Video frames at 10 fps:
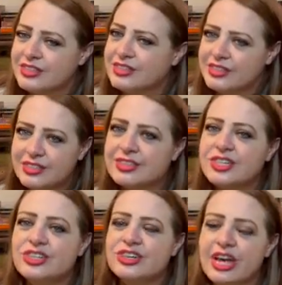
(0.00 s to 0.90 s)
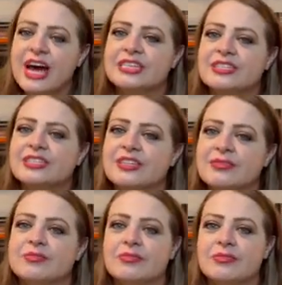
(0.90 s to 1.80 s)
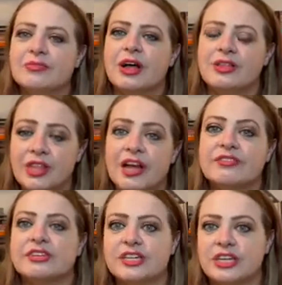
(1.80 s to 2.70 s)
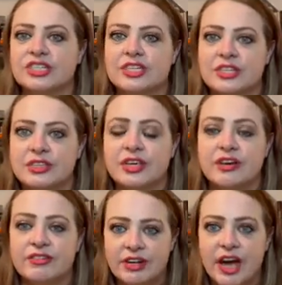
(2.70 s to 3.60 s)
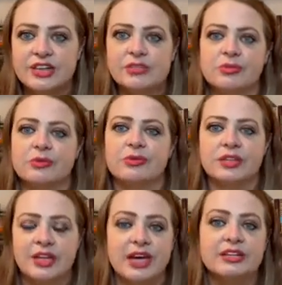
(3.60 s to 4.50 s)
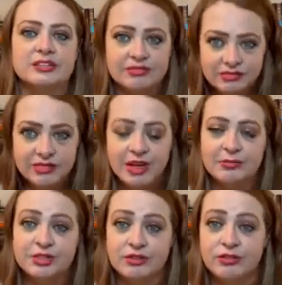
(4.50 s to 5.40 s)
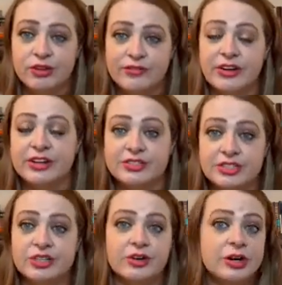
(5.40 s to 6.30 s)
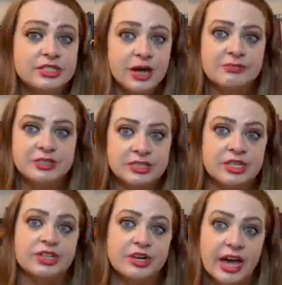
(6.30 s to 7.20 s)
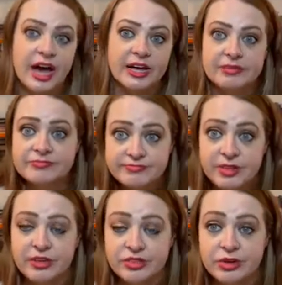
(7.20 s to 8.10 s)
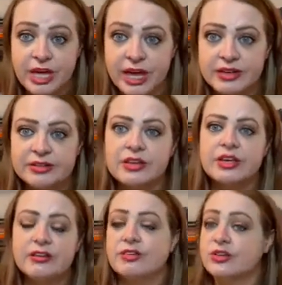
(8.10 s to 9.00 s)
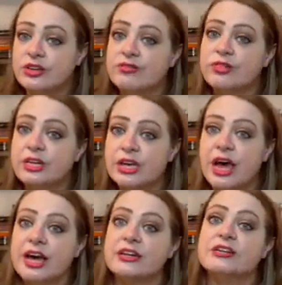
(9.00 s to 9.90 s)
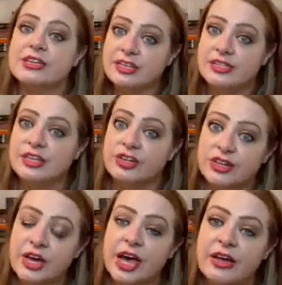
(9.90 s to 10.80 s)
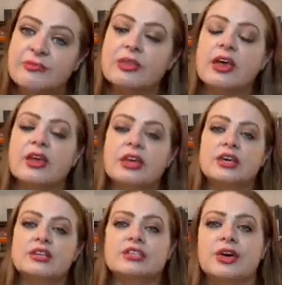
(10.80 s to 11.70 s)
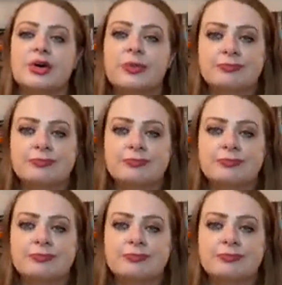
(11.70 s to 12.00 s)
senior cats need a lot of attention and love, and I just want to bring that up to the forefront. You know, adopt a senior cat if you can. If you're looking for a cat, get a senior cat. So